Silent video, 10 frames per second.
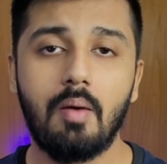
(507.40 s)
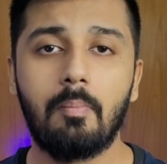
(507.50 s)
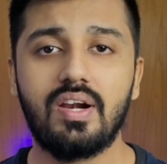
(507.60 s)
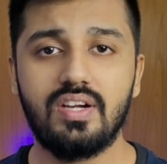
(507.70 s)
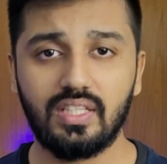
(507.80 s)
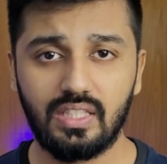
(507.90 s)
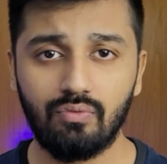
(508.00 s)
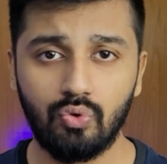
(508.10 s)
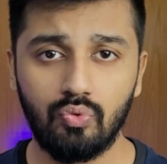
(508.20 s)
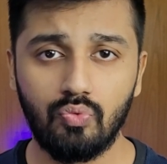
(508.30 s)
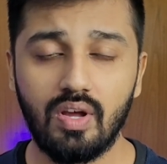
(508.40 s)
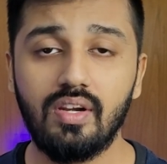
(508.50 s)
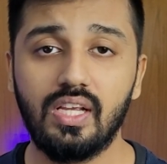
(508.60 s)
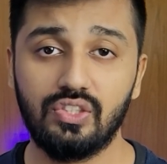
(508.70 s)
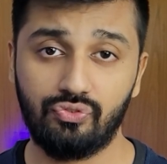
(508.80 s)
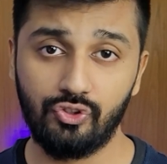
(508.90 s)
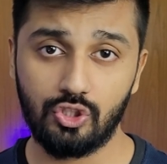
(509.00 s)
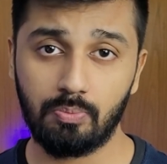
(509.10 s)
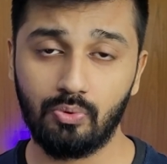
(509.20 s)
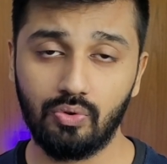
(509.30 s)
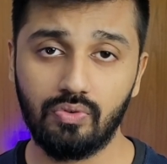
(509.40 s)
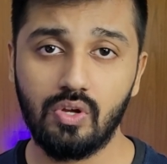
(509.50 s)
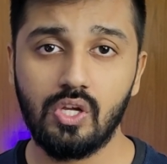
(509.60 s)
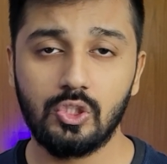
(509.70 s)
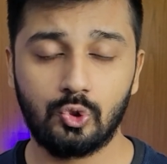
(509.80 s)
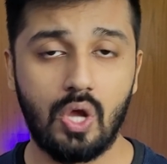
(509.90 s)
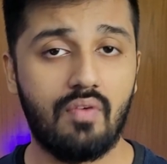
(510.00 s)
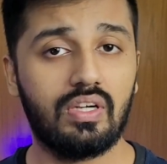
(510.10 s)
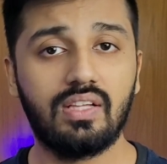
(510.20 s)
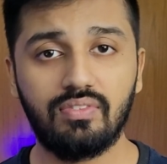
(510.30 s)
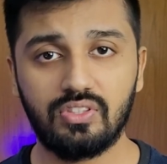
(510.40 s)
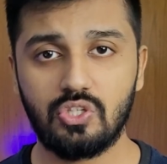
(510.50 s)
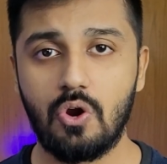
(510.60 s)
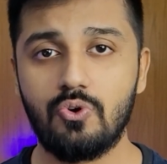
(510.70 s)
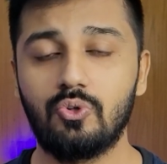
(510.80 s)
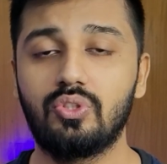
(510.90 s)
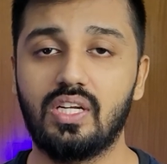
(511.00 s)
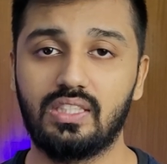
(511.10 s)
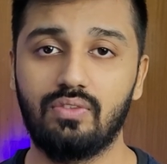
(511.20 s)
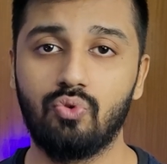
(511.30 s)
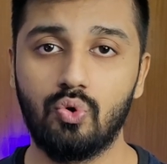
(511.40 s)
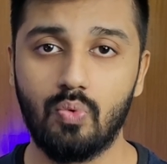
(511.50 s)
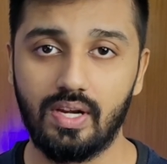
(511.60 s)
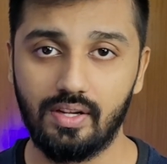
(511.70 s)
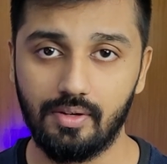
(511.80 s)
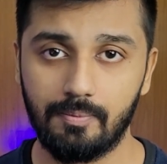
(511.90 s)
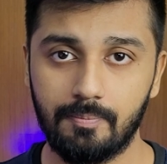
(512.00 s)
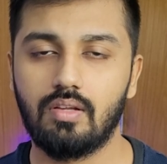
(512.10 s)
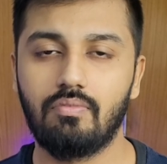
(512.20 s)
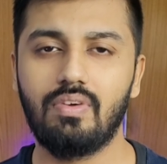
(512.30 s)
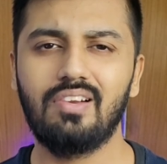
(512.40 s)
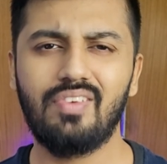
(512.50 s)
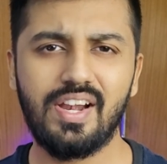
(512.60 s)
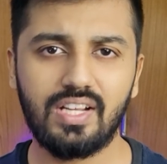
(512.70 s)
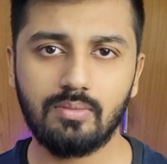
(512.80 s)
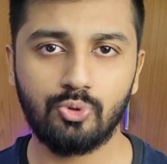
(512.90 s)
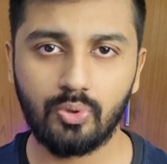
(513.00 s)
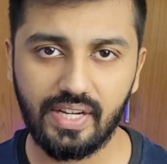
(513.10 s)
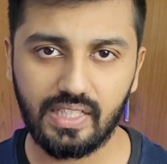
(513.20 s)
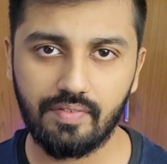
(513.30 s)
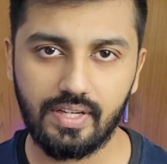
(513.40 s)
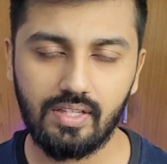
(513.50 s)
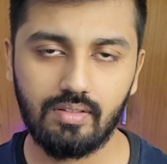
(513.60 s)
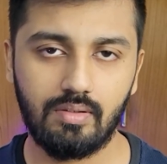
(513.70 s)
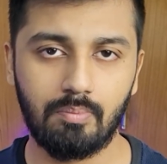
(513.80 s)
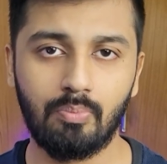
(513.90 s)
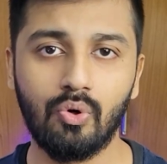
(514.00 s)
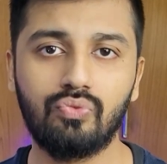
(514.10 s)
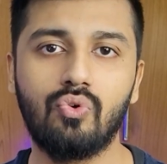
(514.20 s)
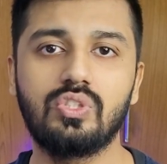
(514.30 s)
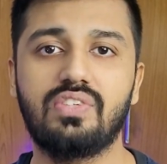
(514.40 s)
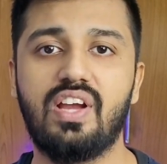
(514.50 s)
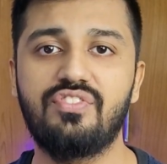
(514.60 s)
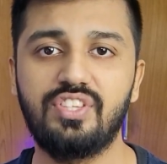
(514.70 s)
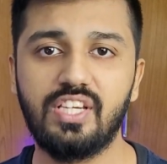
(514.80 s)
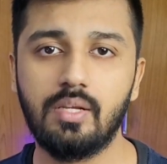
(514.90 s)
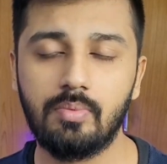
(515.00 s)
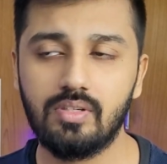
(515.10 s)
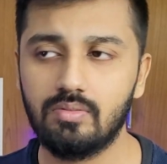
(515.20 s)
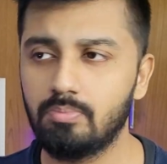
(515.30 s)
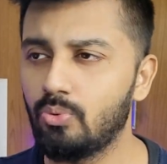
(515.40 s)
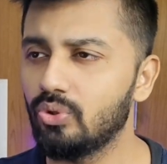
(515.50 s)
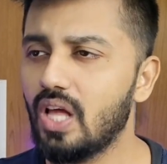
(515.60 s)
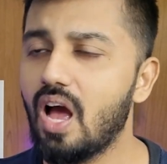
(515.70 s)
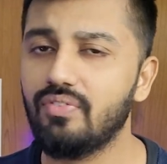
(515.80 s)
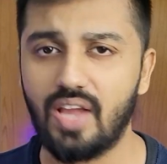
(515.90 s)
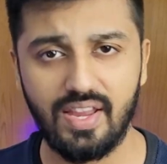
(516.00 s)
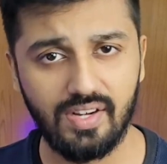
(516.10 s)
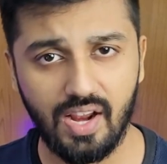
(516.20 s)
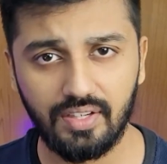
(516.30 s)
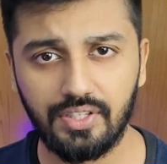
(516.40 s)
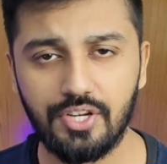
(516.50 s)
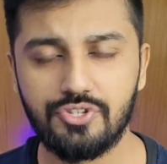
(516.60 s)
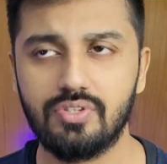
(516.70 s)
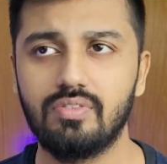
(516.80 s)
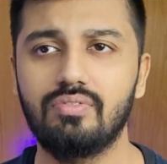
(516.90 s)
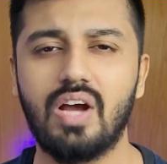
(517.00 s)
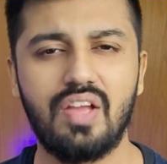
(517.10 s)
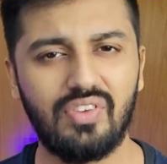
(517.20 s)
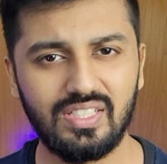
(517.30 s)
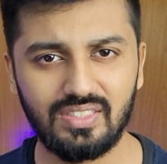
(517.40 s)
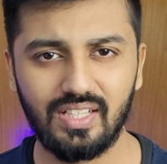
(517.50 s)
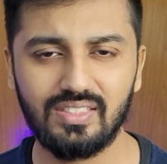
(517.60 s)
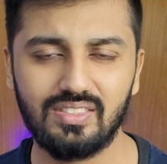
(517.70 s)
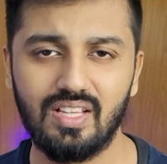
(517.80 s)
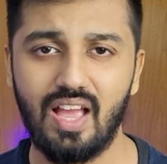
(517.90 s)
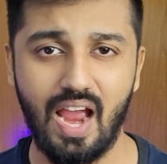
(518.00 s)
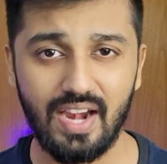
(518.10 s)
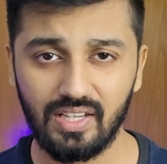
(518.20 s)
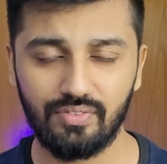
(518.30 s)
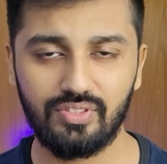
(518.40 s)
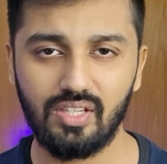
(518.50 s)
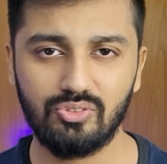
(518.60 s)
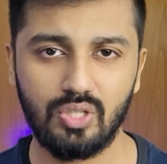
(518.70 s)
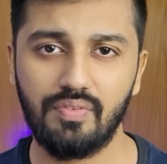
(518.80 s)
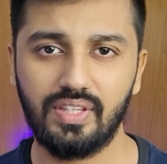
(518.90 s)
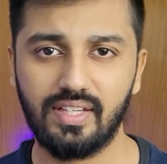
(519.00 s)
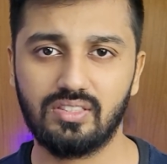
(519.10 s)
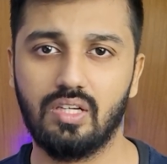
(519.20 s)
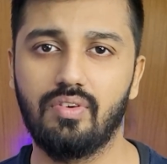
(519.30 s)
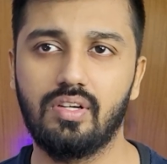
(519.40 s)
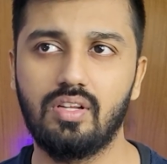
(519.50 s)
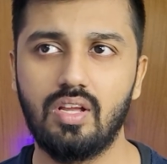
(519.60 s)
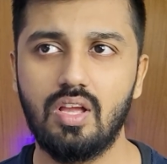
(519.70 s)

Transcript: But Nothing Phone 1 is future-proof, so I will give this round to the Nothing Phone 1 here. Well, when it comes to connectivity, both phones are 5G enabled, both have carrier aggregation, Wi-Fi 6 and NFC, so everything is covered.